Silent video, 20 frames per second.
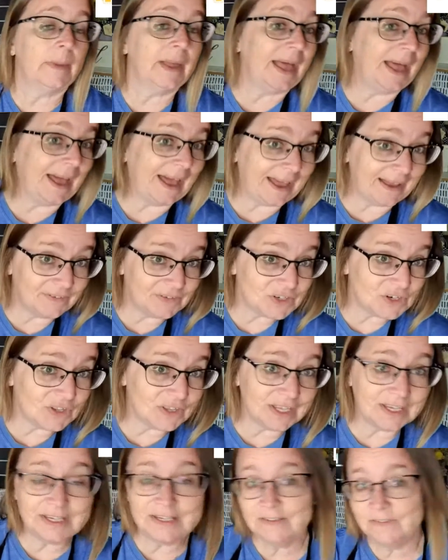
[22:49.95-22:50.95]
But after
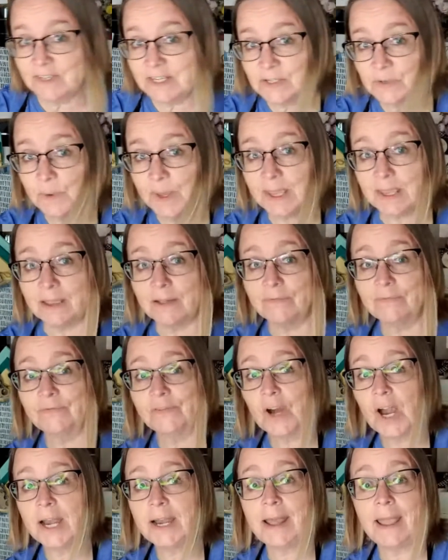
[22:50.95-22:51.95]
the end of this week,
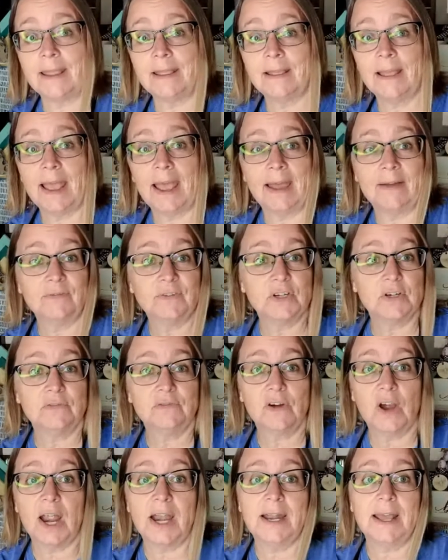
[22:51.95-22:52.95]
Friday, after
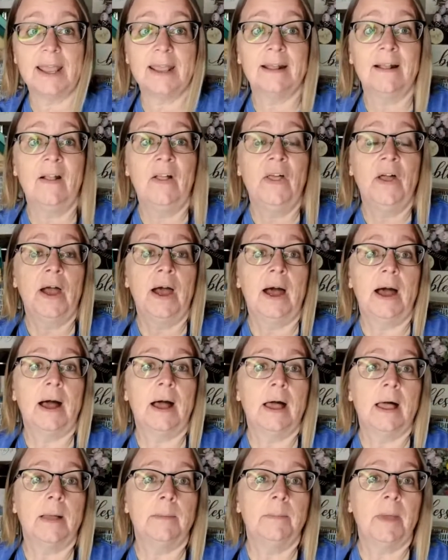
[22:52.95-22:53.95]
Friday,
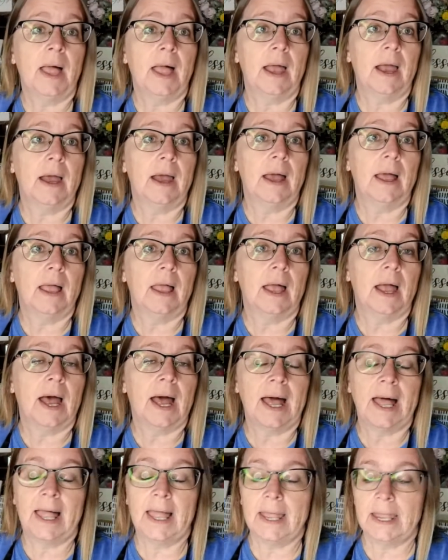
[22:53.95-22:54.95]
um,
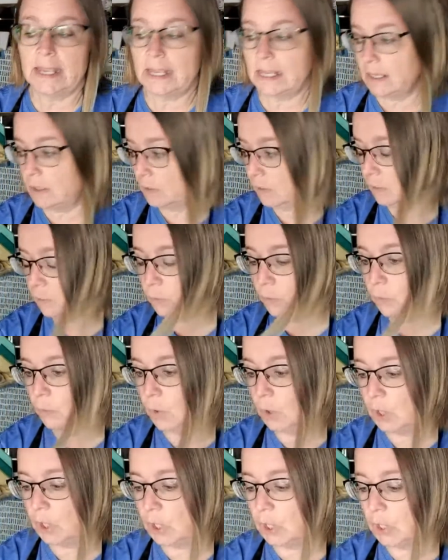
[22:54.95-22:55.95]
I
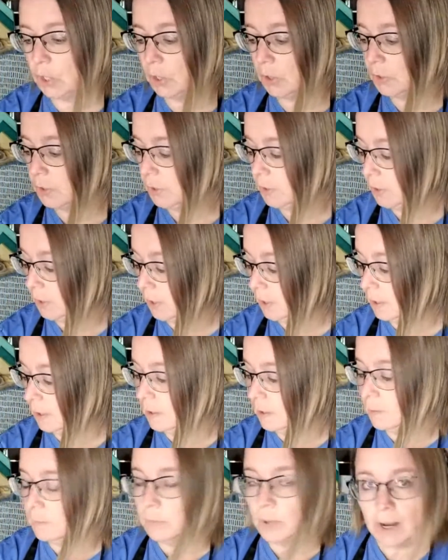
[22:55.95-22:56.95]
will
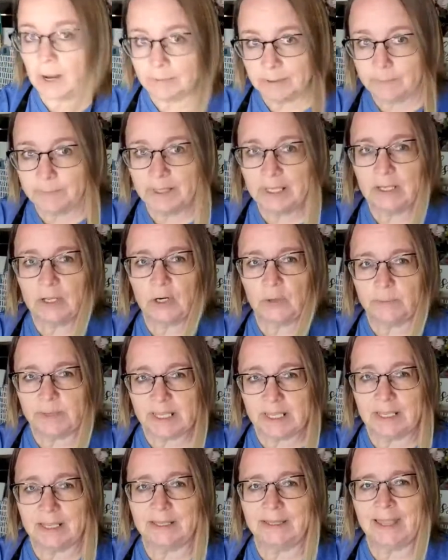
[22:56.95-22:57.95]
Probably it'll
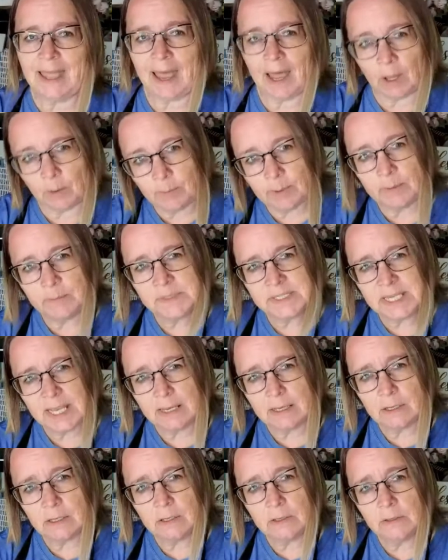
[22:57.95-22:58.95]
be in the album
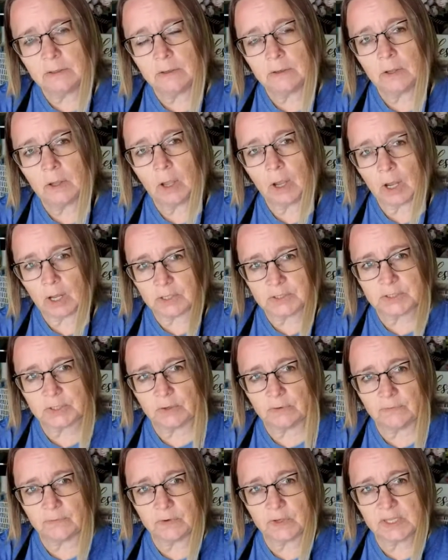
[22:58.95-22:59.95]
sale
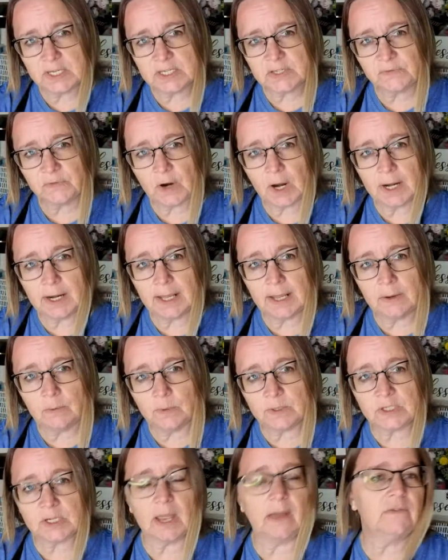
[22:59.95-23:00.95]
also for this Friday,
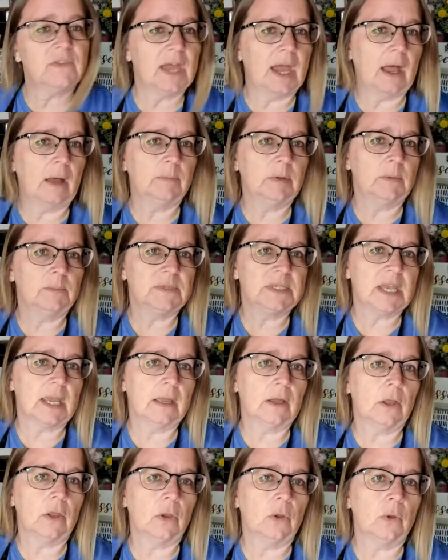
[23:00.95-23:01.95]
which I have the album
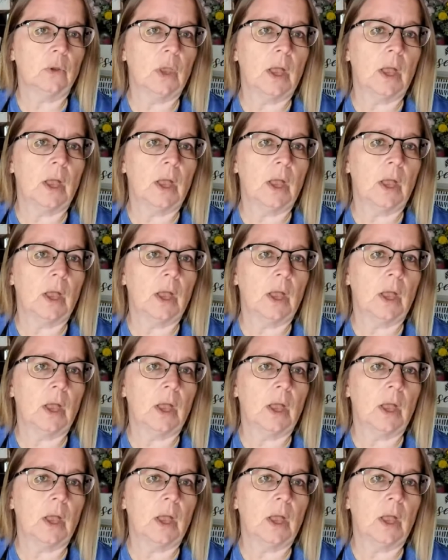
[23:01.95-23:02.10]
sale